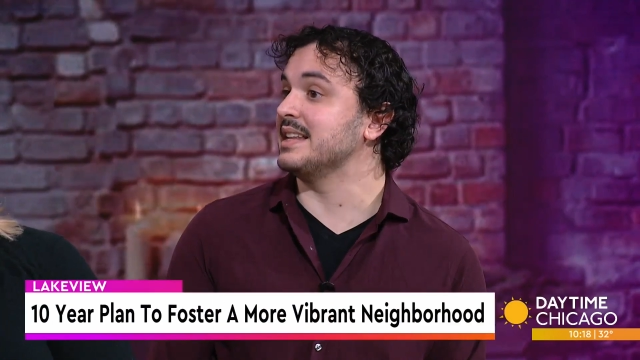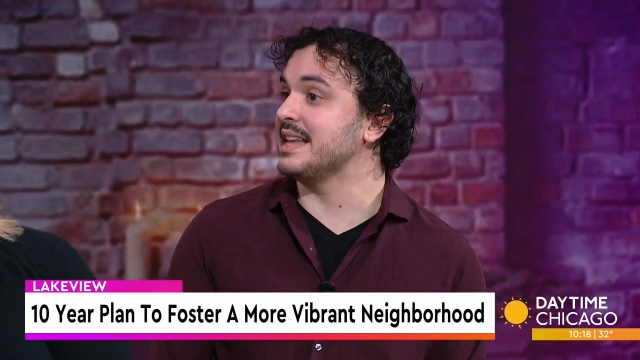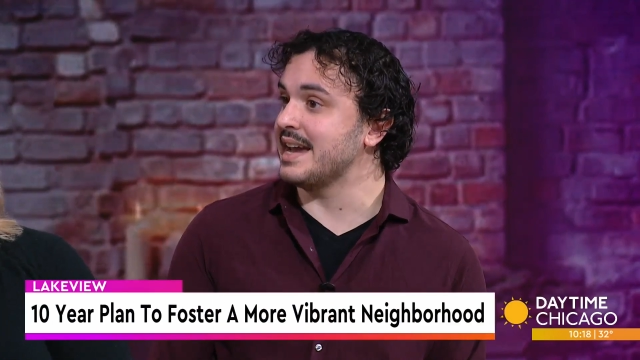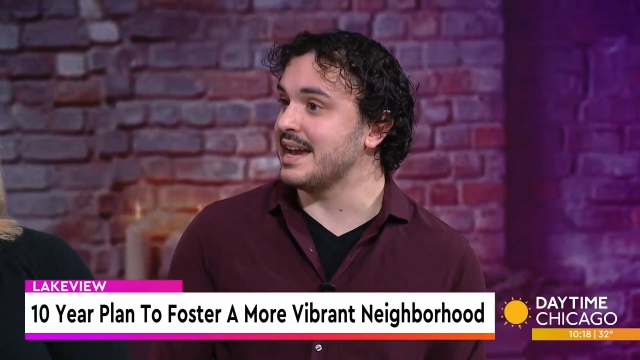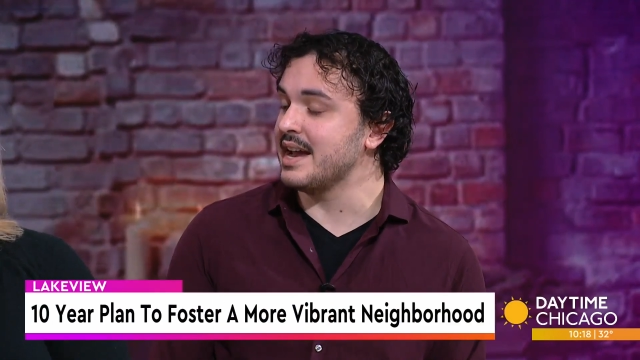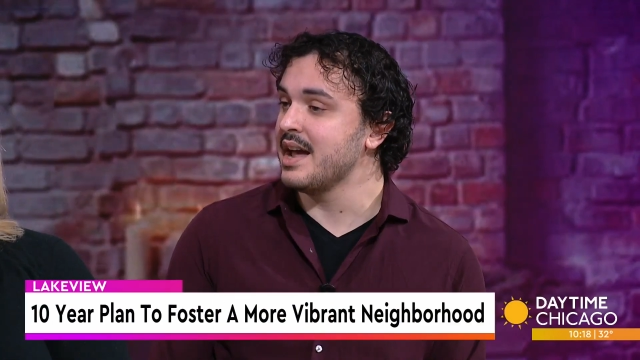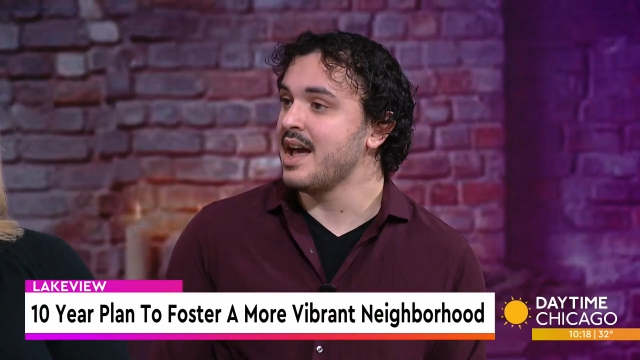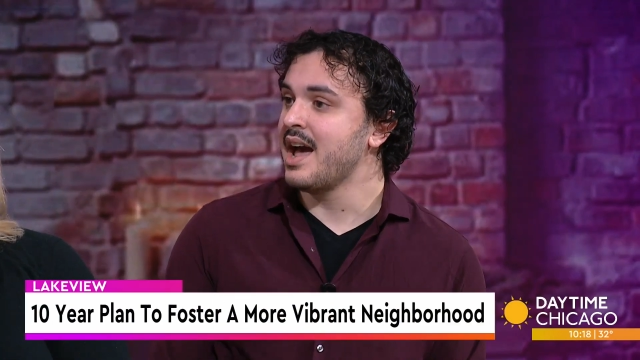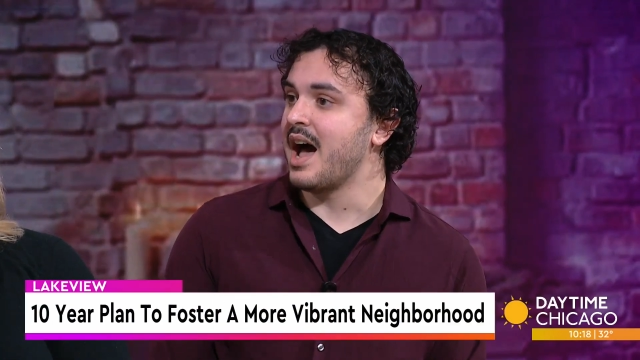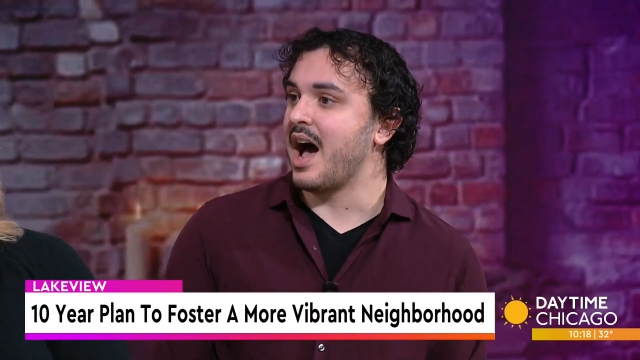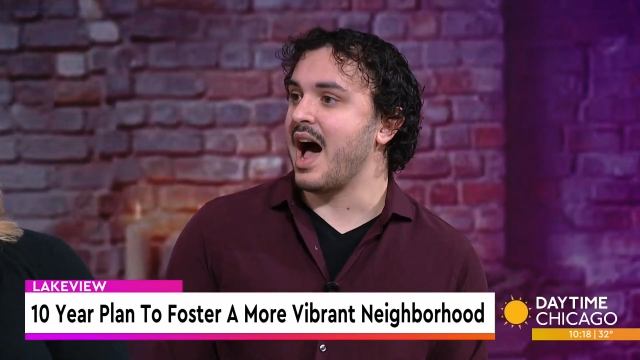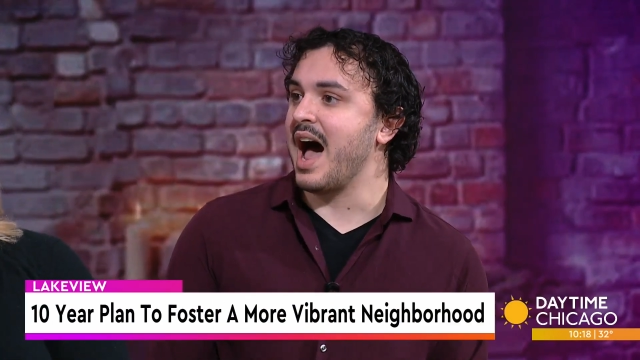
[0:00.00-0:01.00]
Lee,
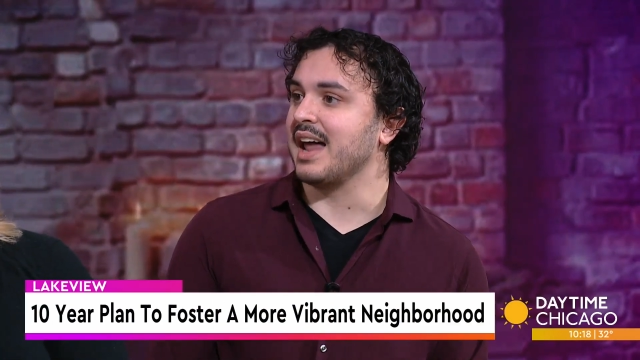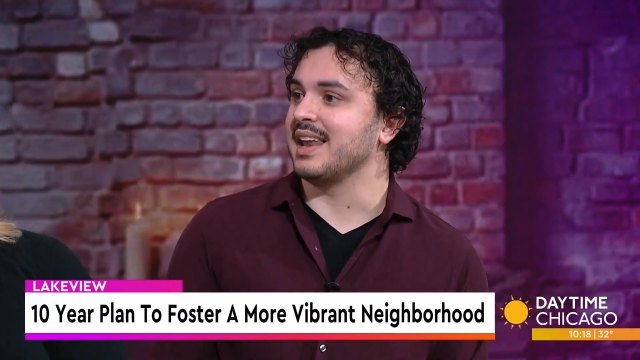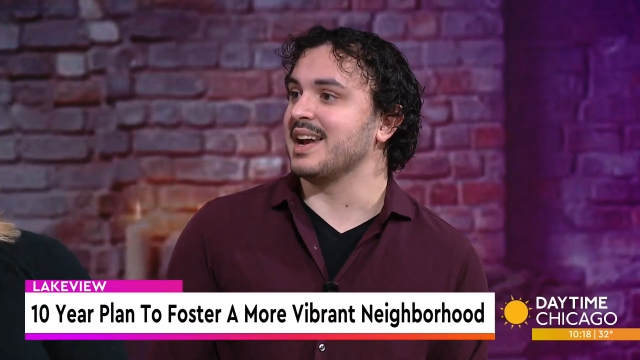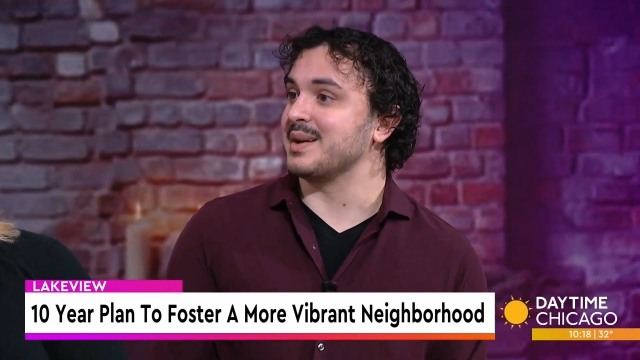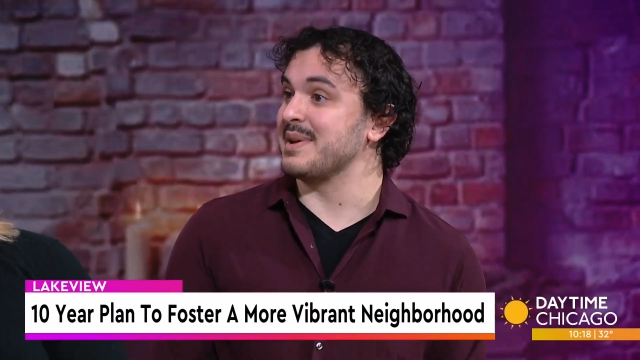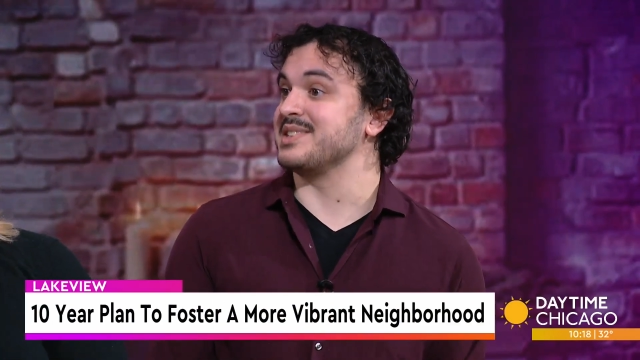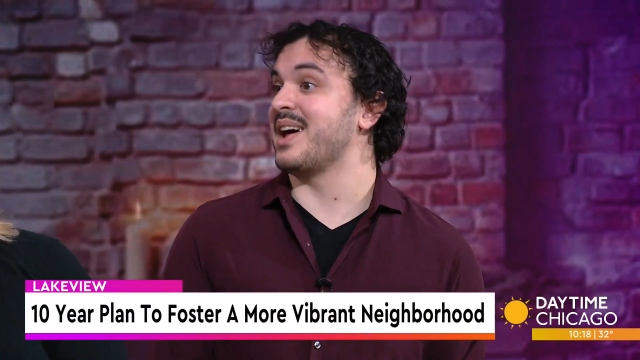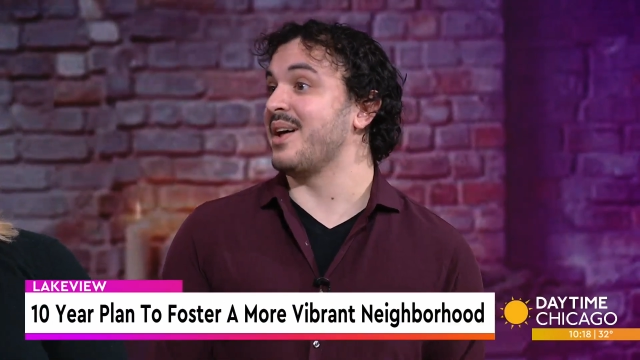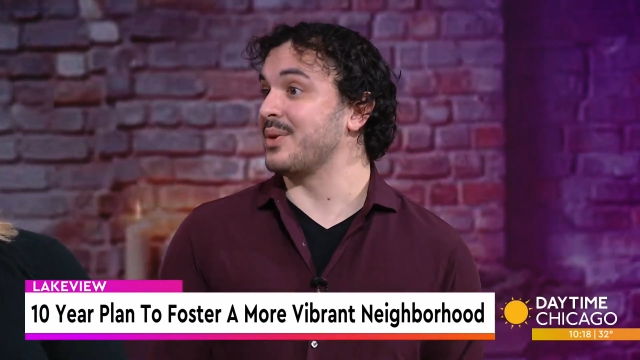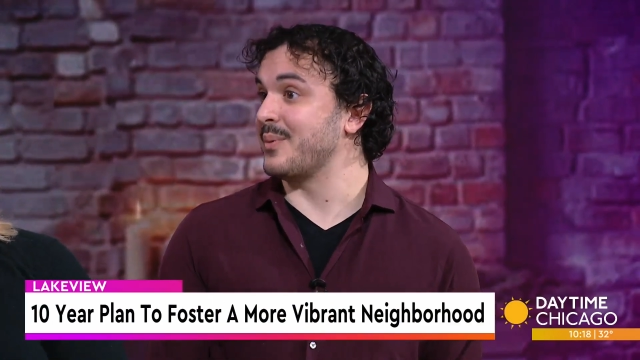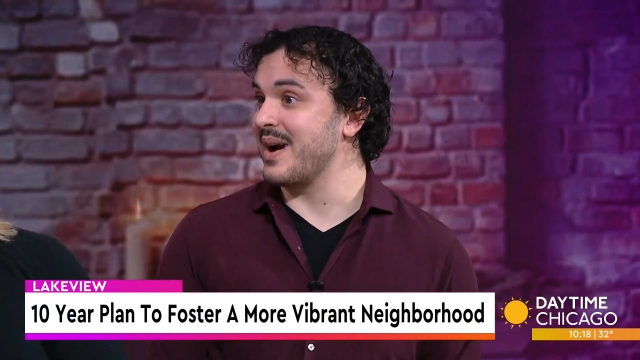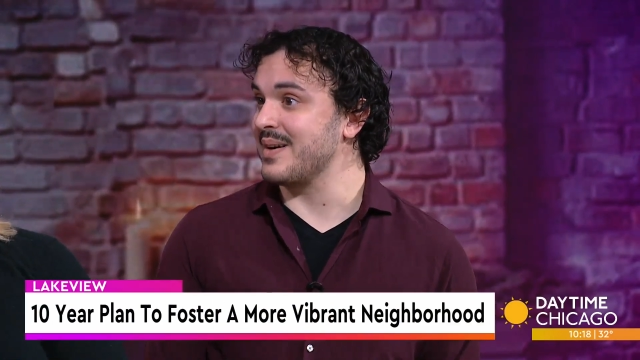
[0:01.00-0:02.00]
uh, highlighting mental
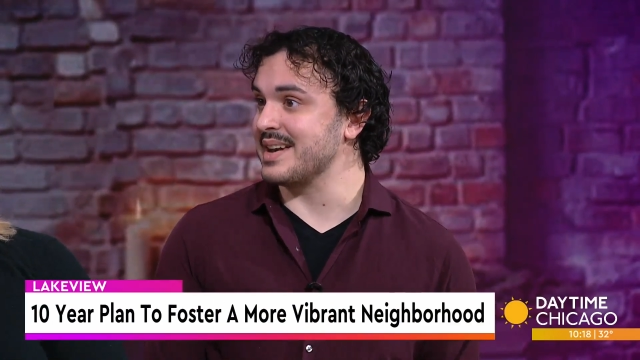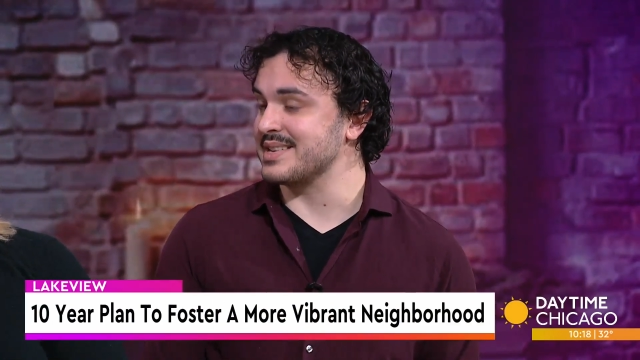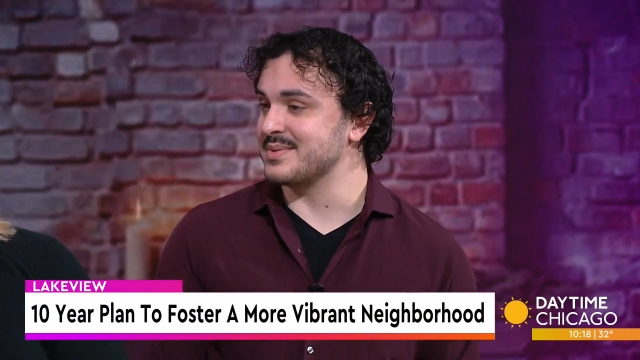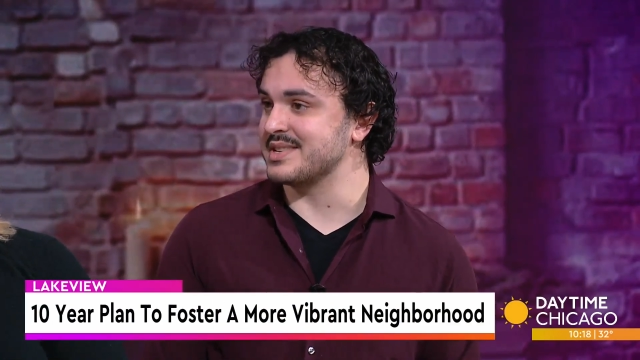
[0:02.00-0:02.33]
health awareness,